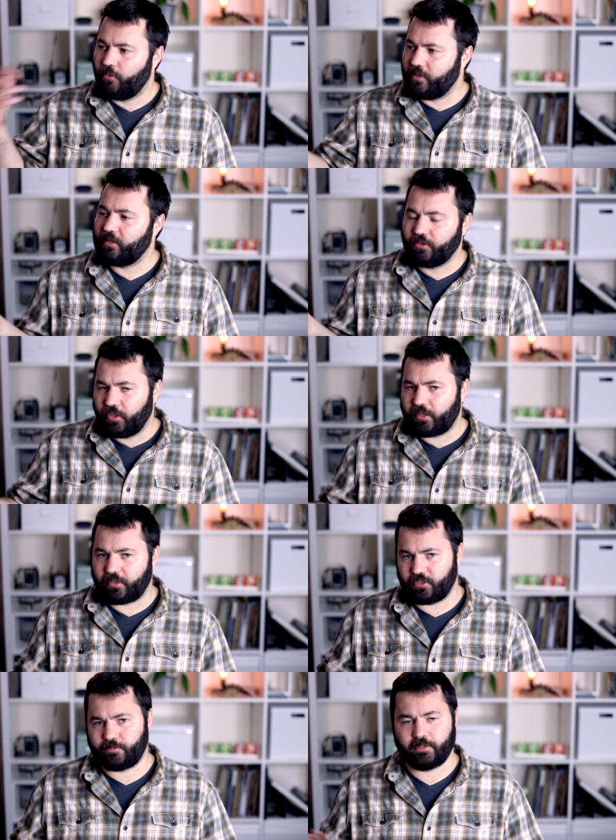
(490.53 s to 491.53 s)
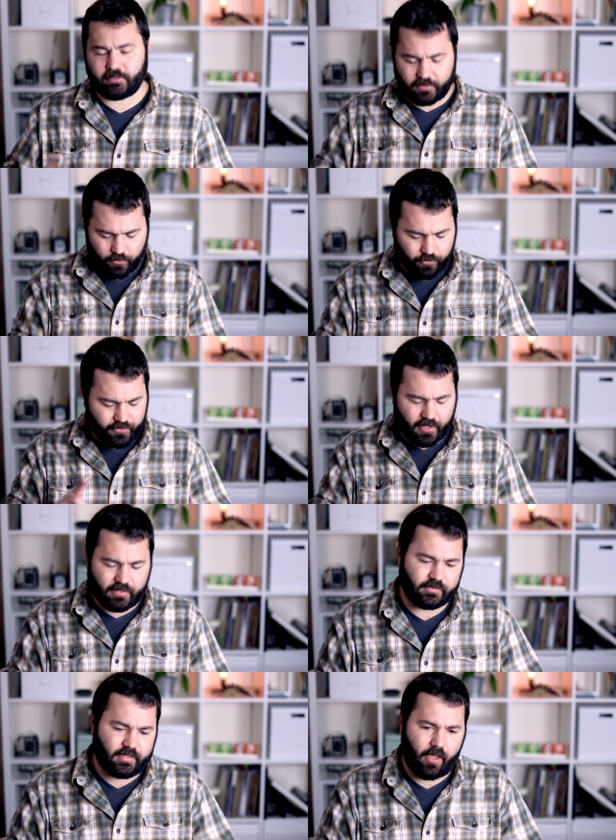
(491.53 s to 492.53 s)
we need to look at those places like
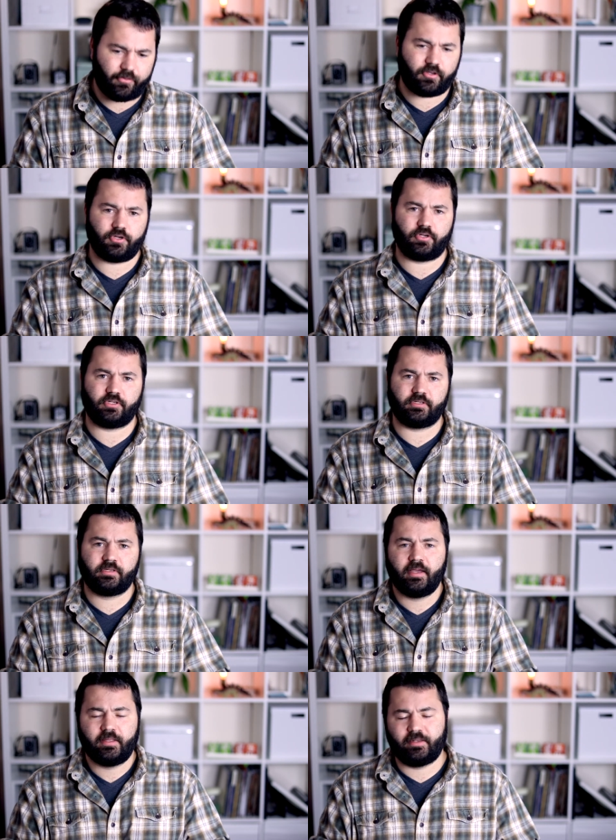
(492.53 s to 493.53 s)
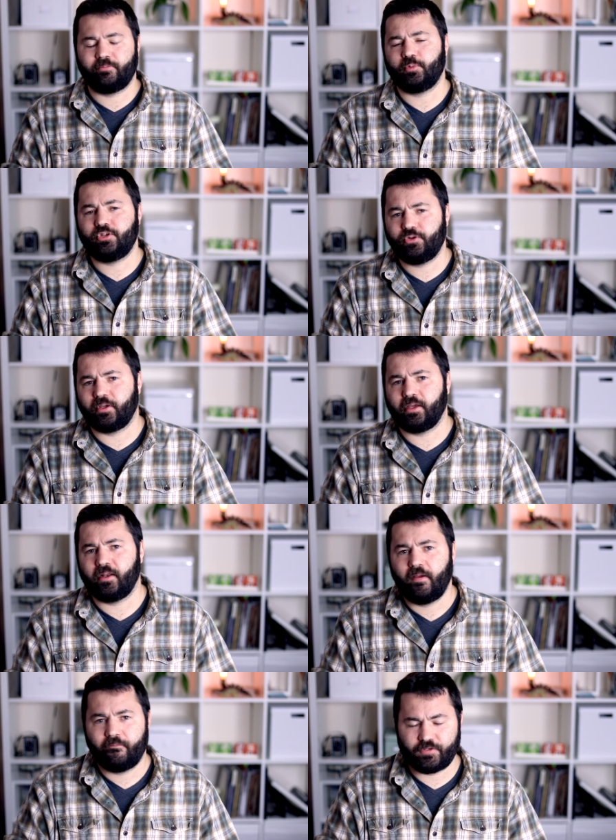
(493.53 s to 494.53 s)
Orthodox and Catholic churches that have been doing
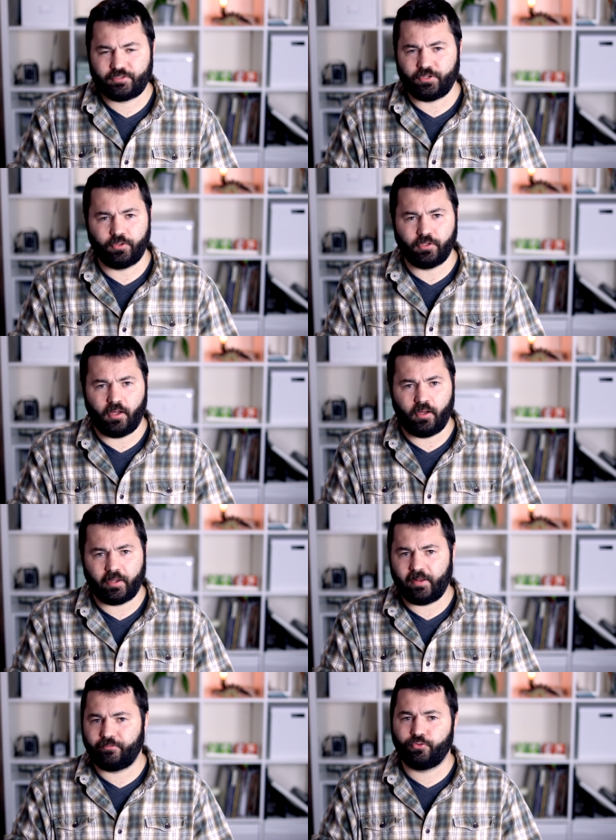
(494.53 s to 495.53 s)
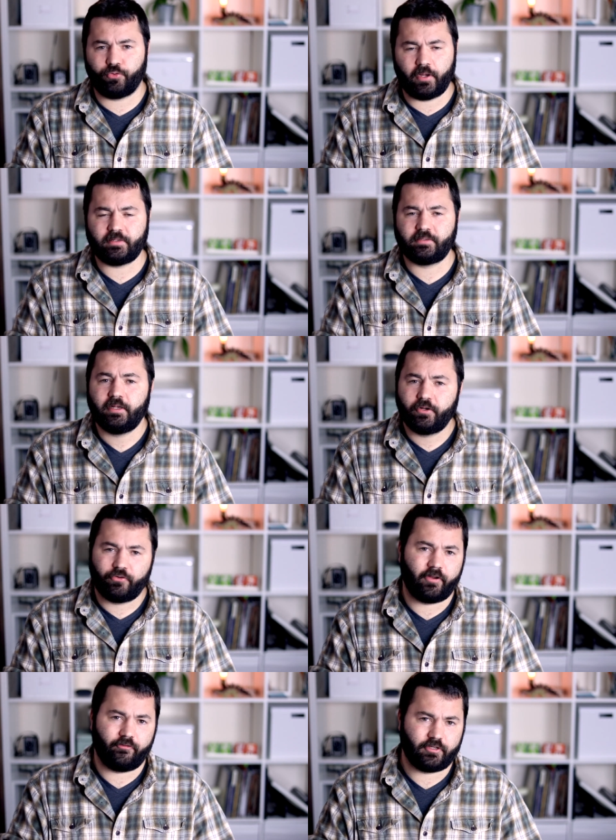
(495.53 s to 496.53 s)
it for so long and have great
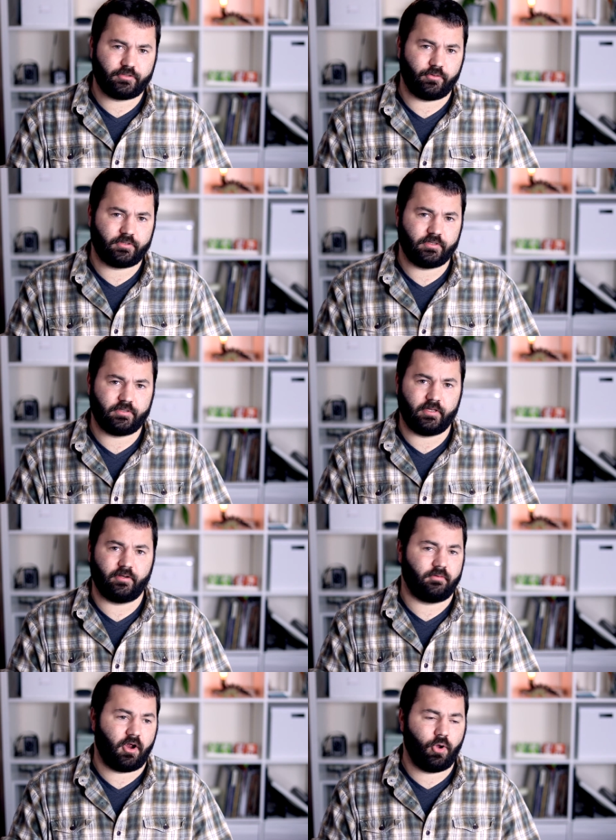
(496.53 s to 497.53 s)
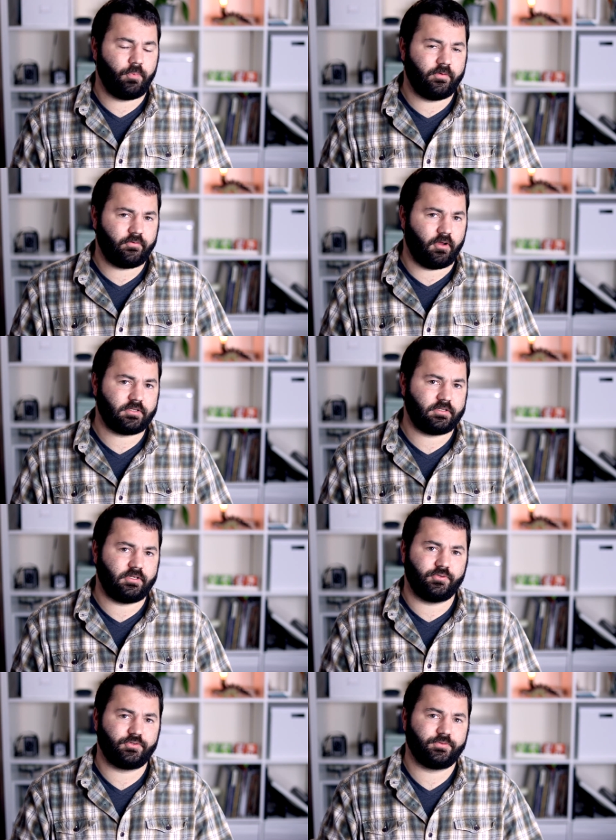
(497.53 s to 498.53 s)
resources that are open for us to
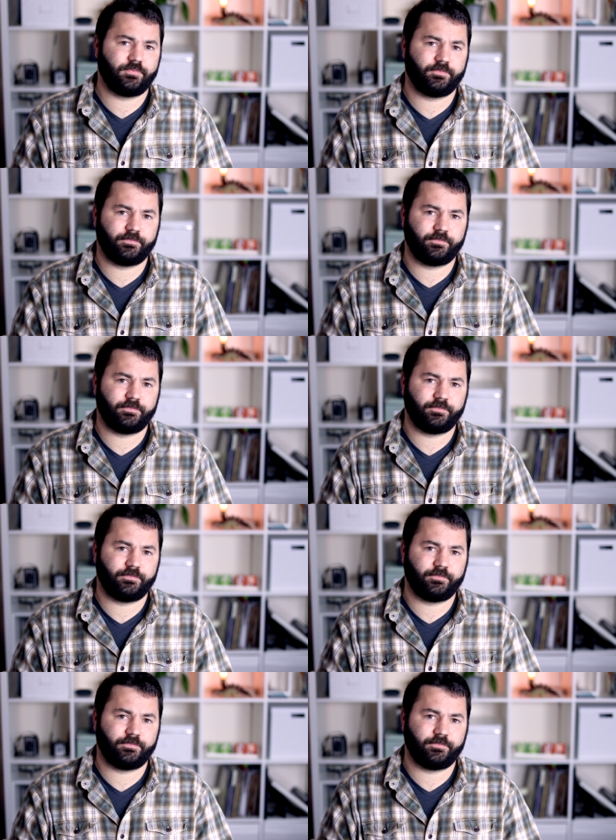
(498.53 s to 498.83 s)
use.